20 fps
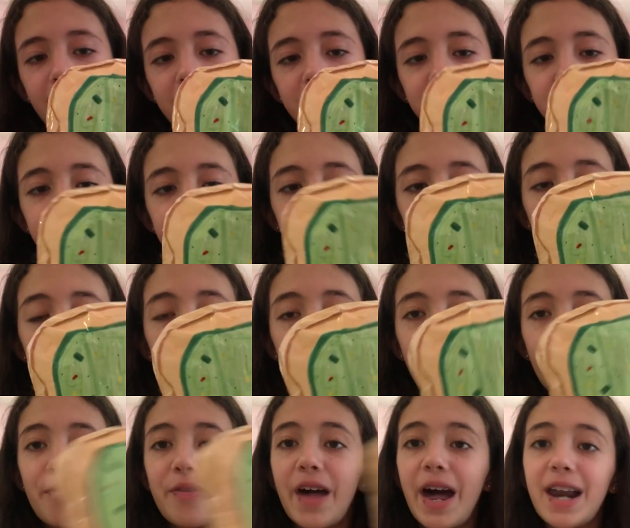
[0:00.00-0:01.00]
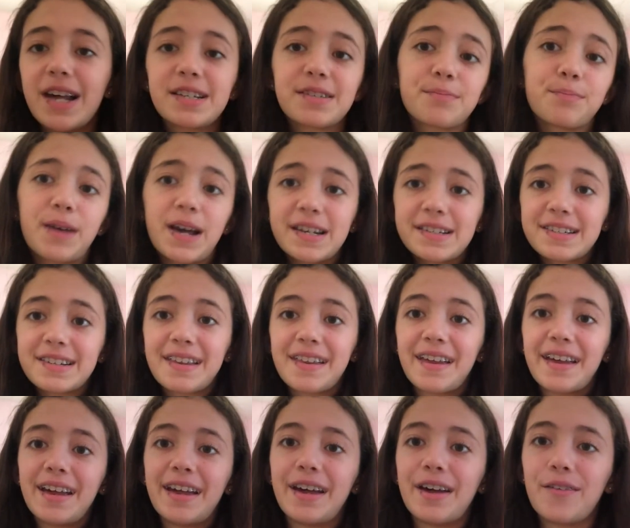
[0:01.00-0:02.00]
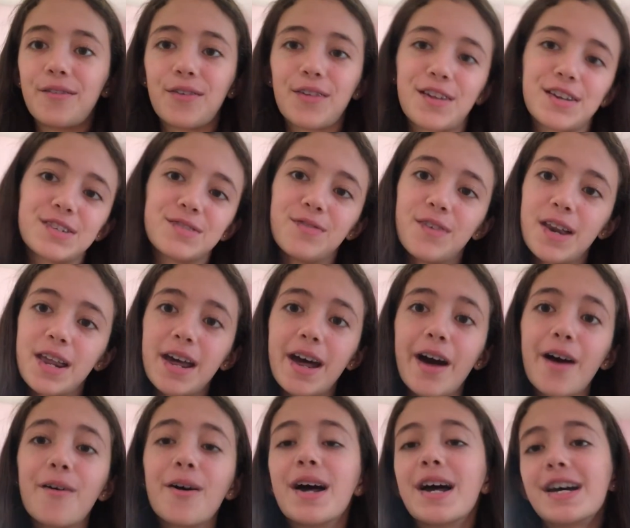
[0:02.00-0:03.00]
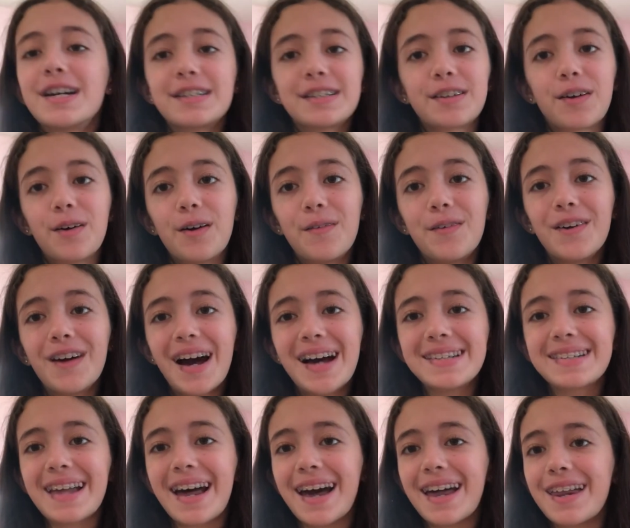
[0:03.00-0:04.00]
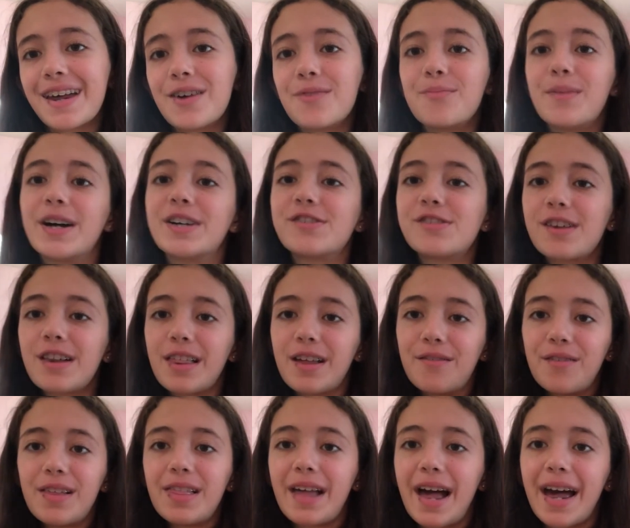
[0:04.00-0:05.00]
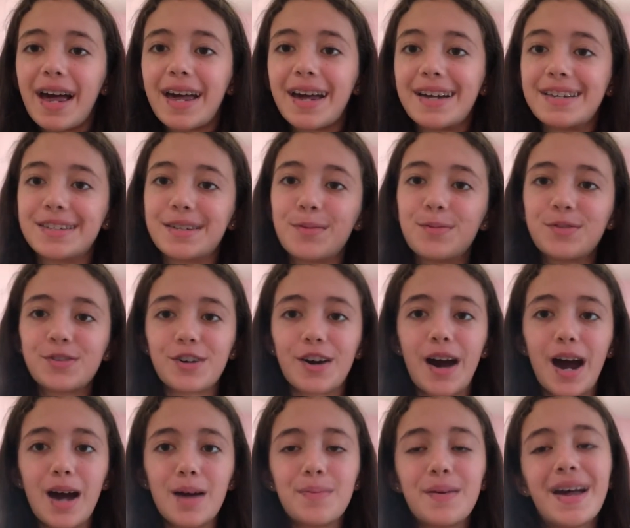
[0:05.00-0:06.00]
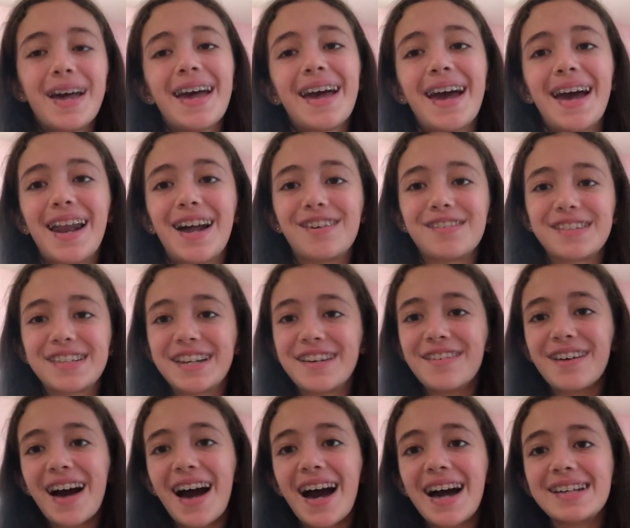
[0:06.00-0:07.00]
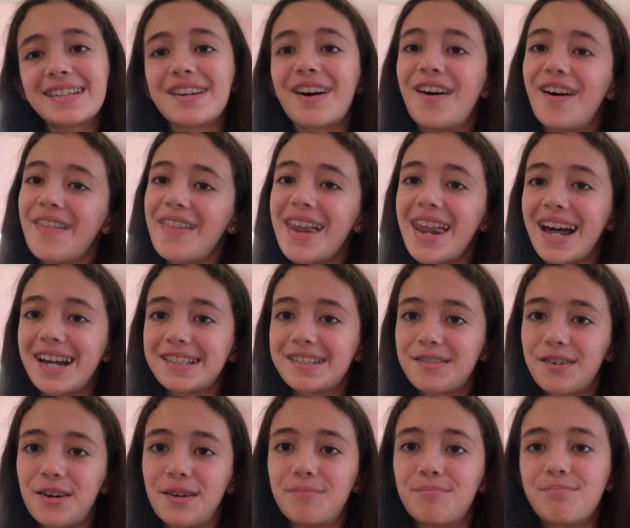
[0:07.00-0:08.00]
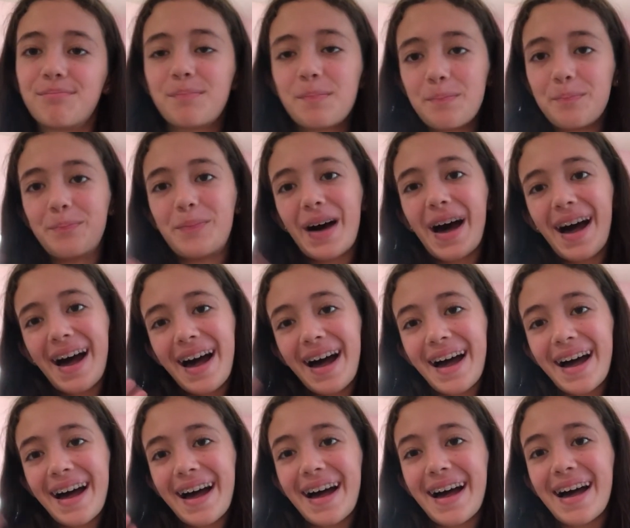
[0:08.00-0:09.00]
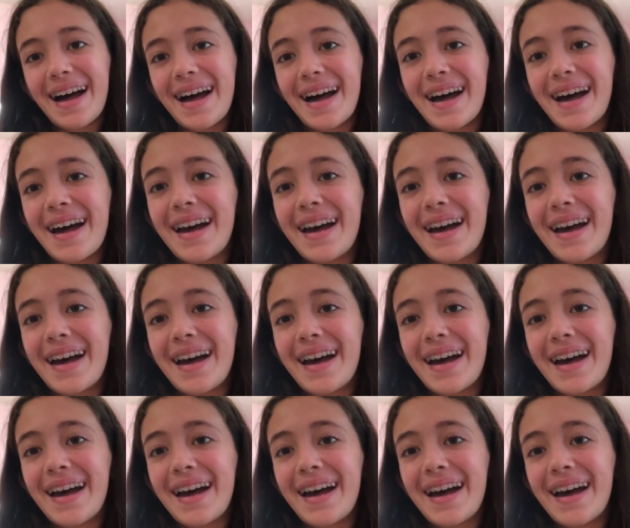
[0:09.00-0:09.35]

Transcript: So that is basically it for this video. So if you guys liked it, make sure to leave a like and subscribe. And I'll see you guys on the next one. Bye!